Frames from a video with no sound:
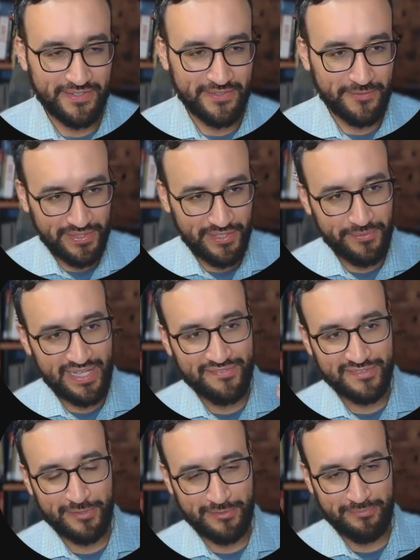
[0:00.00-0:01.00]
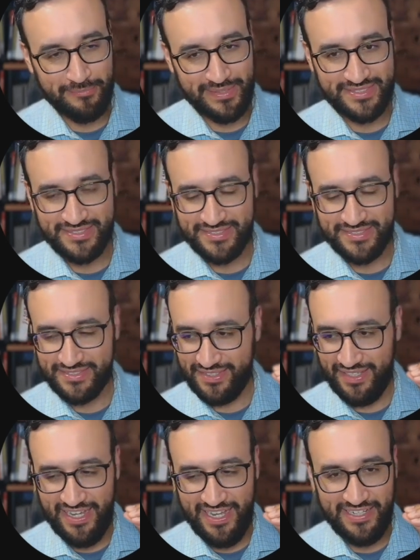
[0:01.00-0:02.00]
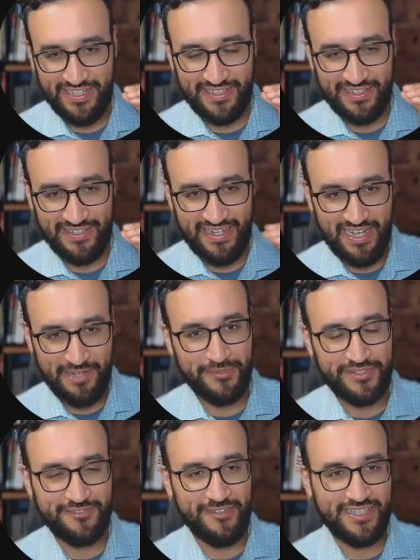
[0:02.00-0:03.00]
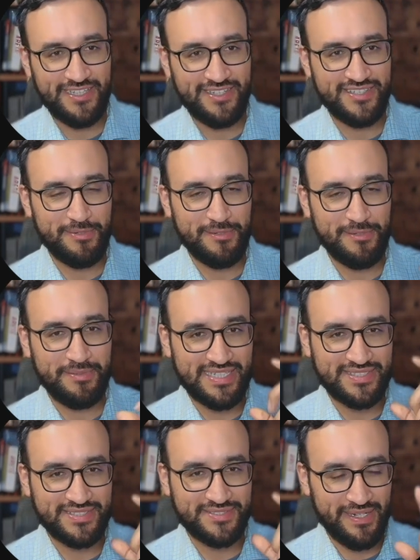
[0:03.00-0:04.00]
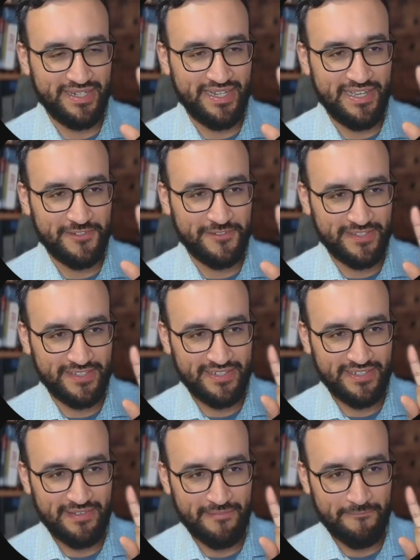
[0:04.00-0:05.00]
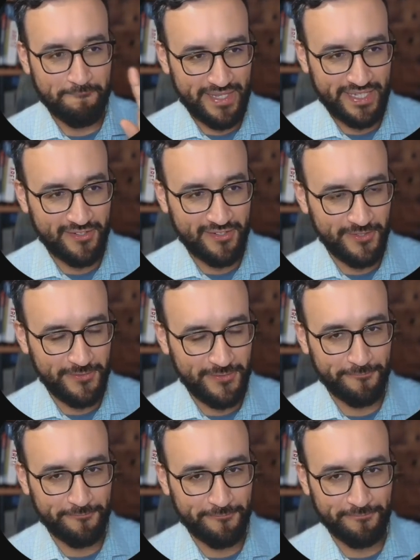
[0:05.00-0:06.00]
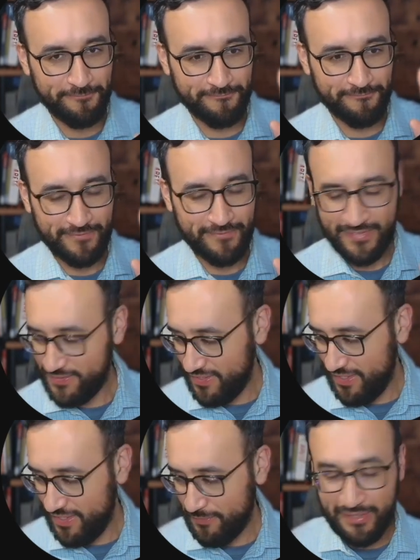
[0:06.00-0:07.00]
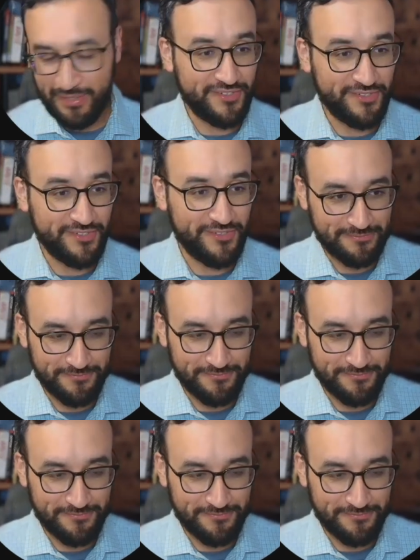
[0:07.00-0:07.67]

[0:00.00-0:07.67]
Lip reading: We know we have a purpose, and I will define this purpose as right now, making our note so that we're able to create.